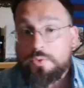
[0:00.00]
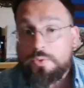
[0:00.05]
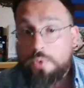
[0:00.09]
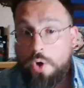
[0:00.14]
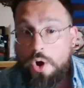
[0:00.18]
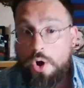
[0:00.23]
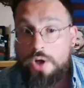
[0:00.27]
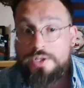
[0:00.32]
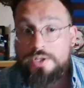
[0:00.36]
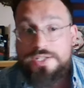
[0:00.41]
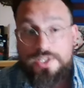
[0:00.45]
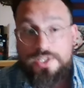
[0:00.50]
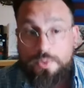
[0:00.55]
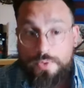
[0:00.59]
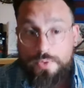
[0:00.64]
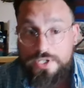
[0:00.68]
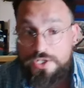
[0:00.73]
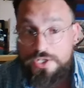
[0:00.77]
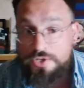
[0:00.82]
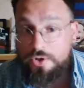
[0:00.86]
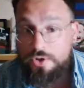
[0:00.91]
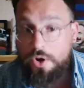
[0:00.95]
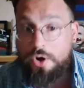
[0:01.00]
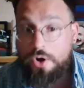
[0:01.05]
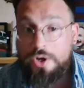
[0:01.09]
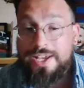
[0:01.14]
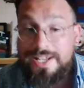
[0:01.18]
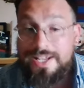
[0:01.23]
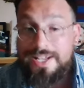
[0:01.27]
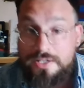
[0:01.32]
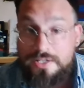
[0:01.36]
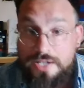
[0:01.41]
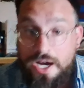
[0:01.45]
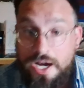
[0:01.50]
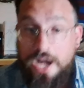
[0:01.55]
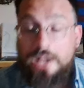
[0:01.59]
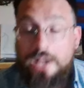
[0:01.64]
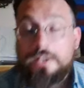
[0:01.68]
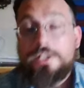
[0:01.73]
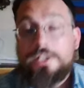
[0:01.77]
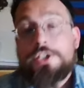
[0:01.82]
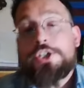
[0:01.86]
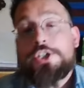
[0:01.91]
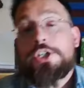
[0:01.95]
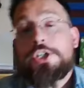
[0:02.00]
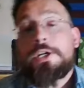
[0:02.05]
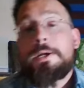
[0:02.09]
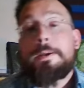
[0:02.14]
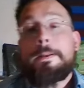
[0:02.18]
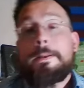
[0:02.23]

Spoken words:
Ross that we saw in college,